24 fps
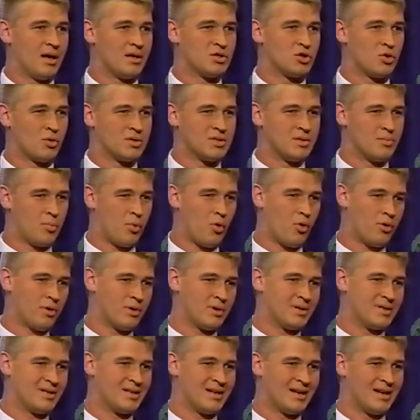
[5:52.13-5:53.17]
So it's
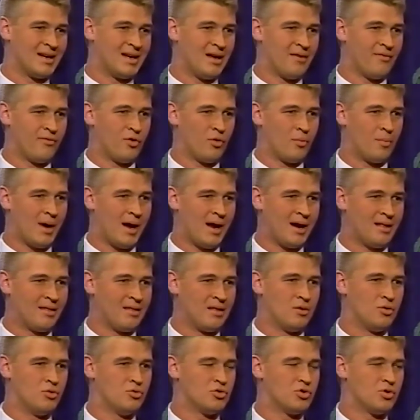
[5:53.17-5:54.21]
important to give your body
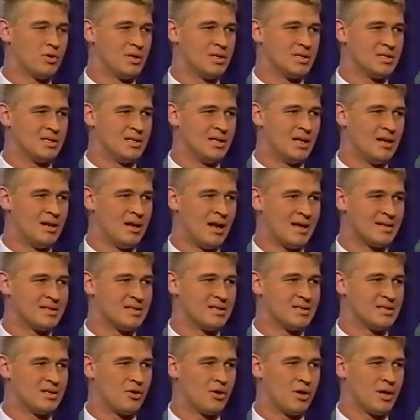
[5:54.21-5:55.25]
the nutrients
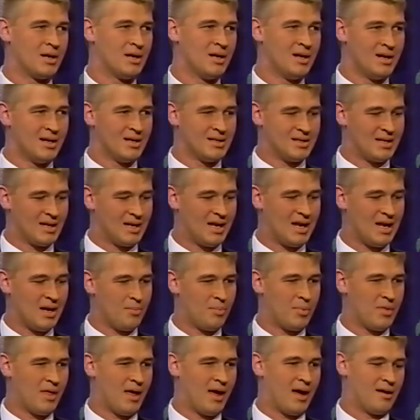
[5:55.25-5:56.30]
necessary to
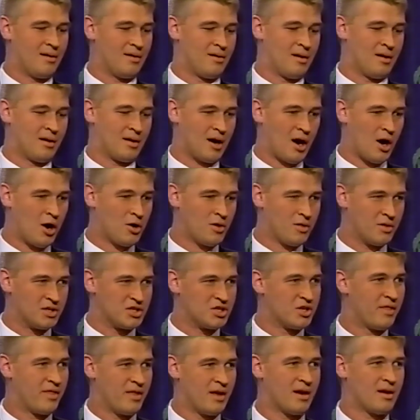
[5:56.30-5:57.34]
keep that
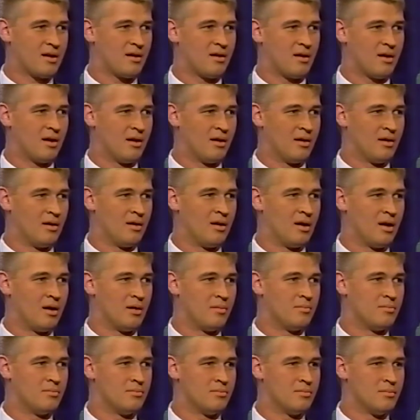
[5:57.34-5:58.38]
cartilage thick
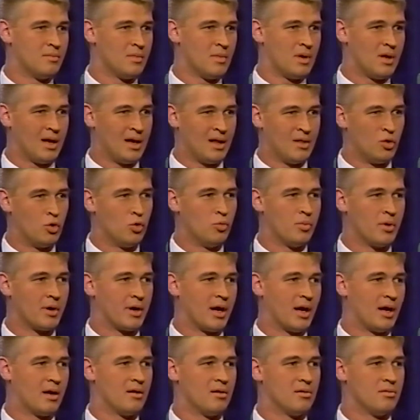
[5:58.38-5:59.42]
and
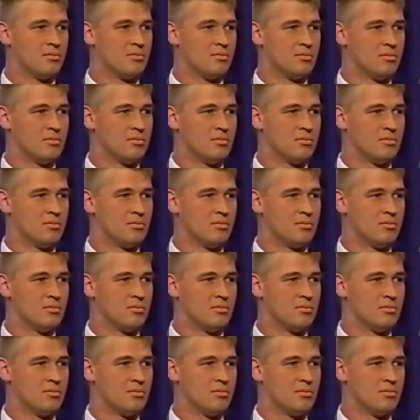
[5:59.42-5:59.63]
lubricated.